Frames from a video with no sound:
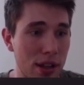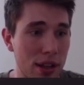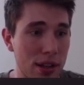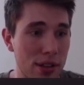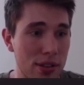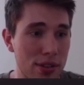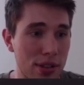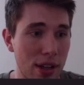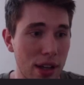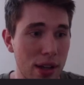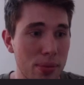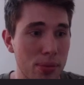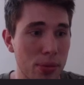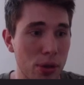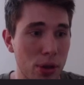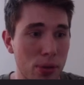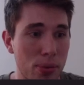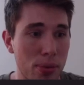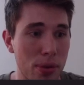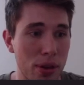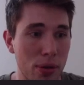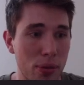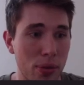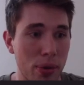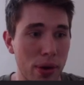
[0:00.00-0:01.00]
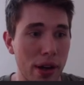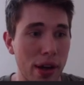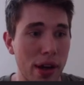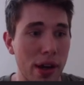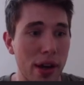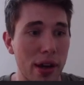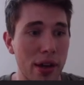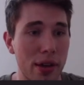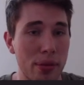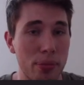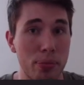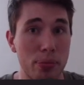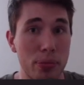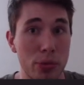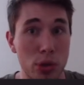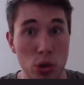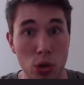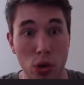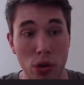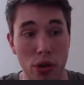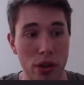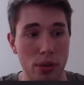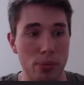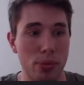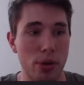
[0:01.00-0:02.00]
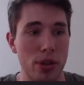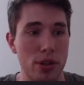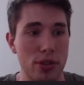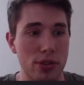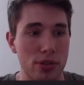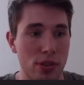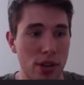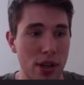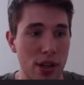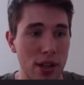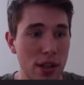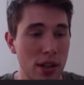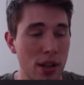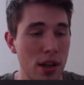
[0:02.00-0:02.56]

same loop that we're drawing them on the screen.